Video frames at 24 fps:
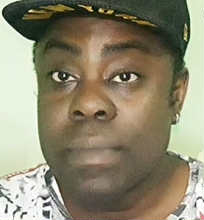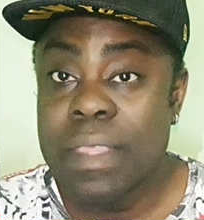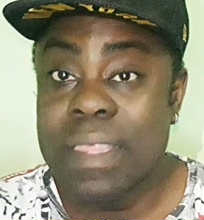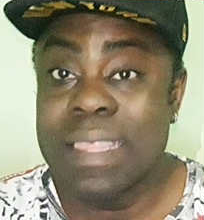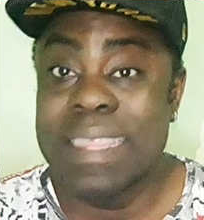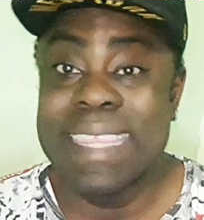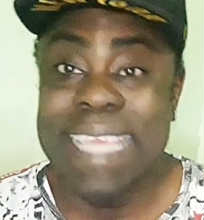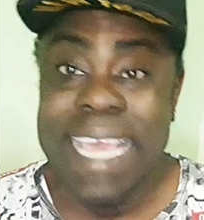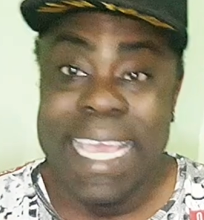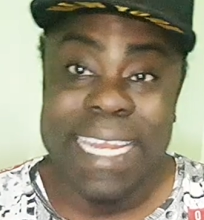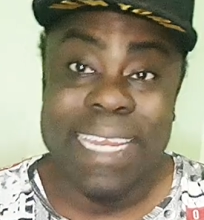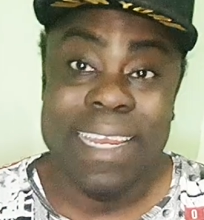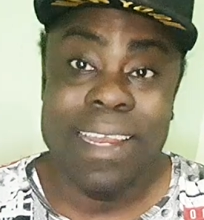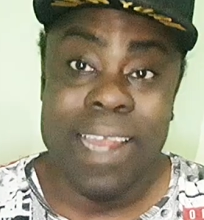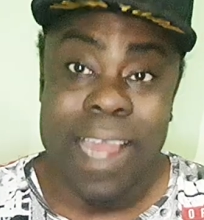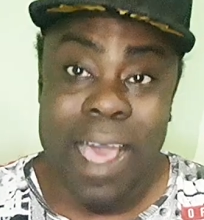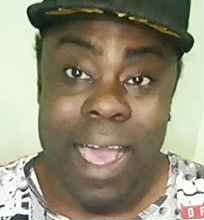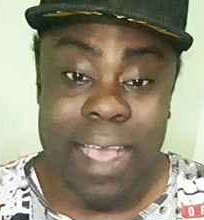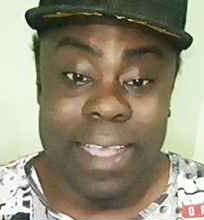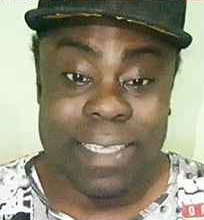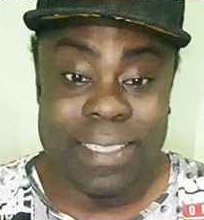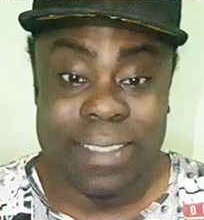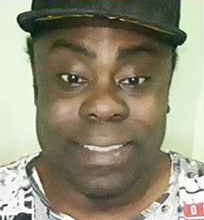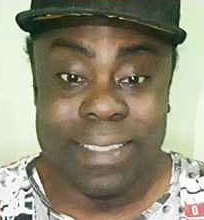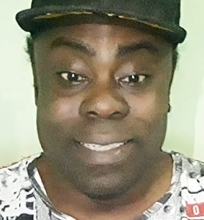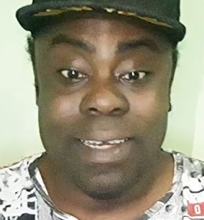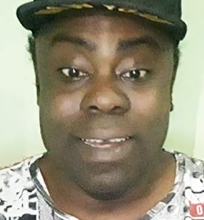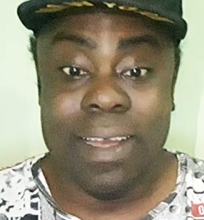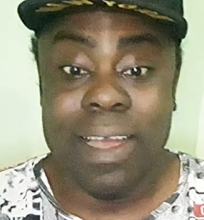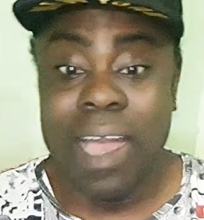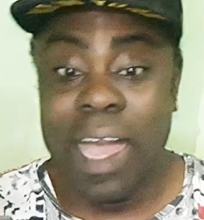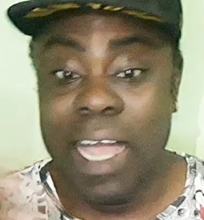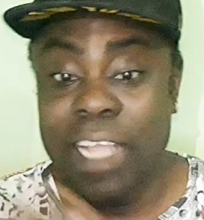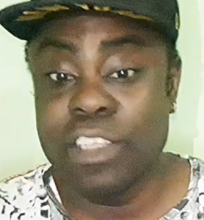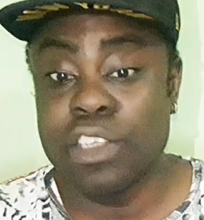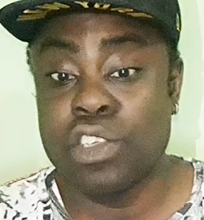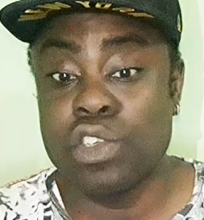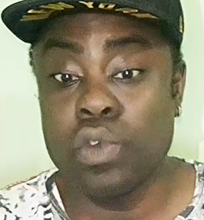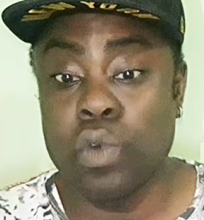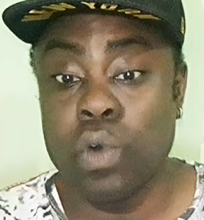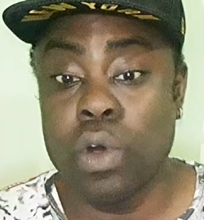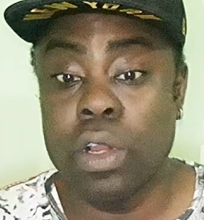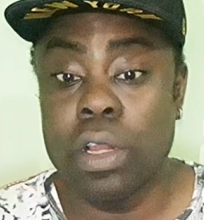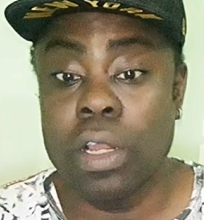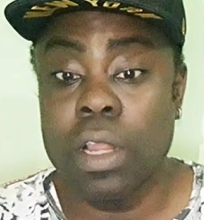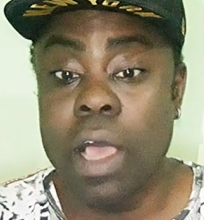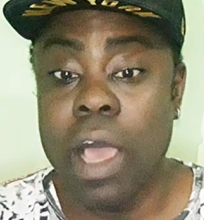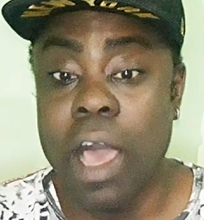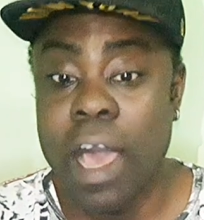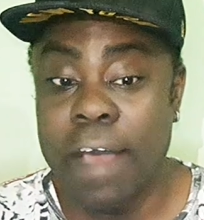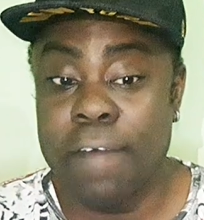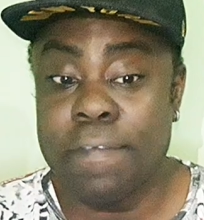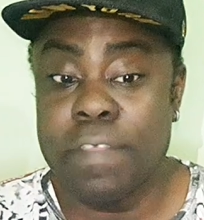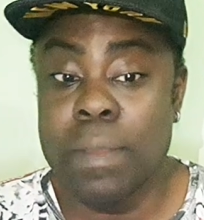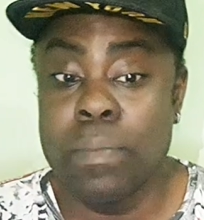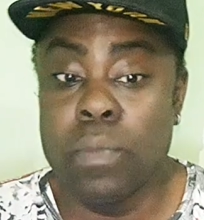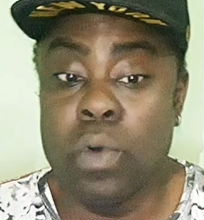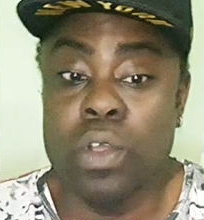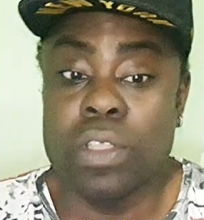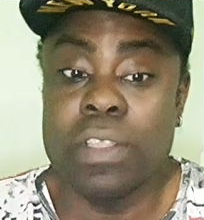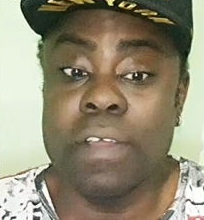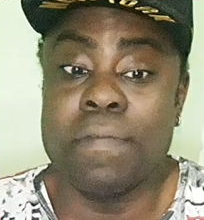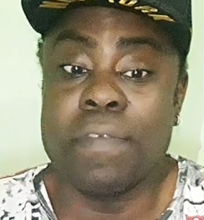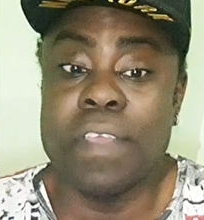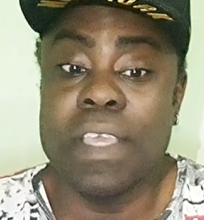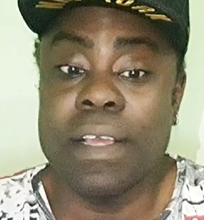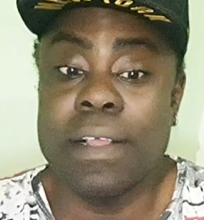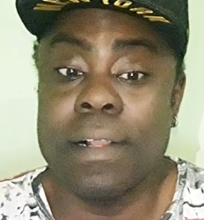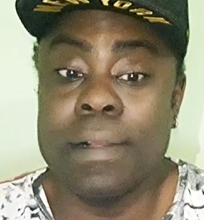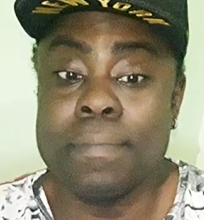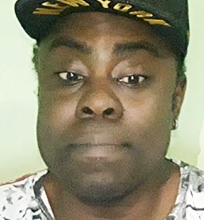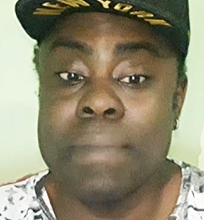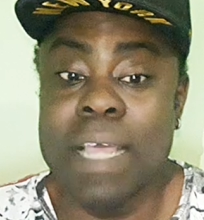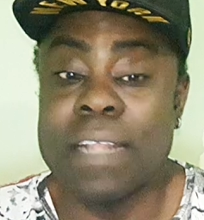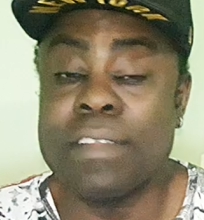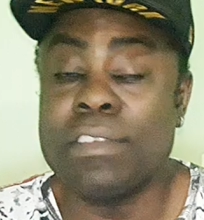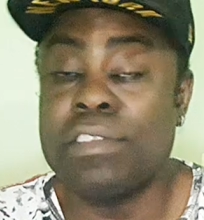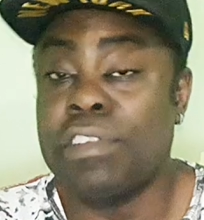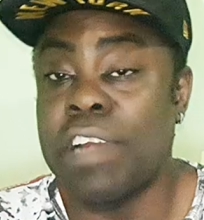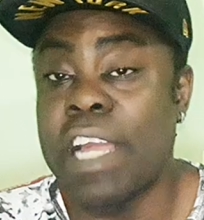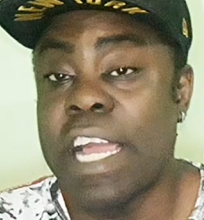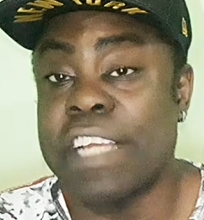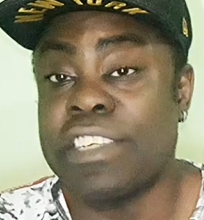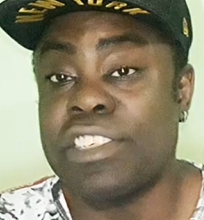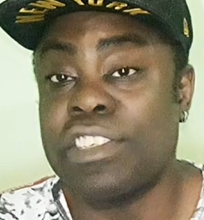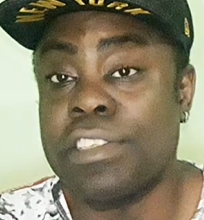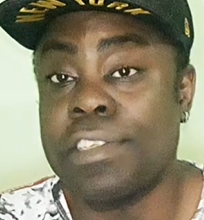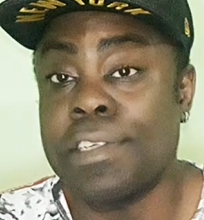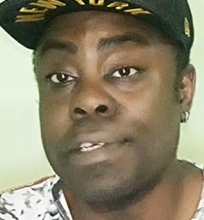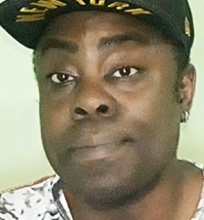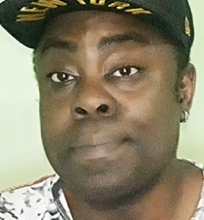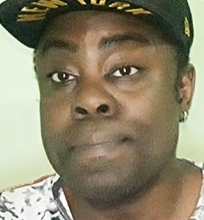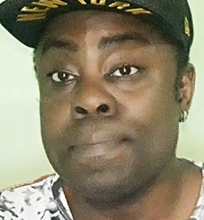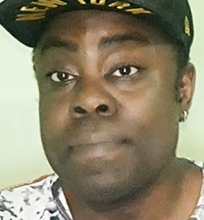then lost control of the motor vehicle and crashed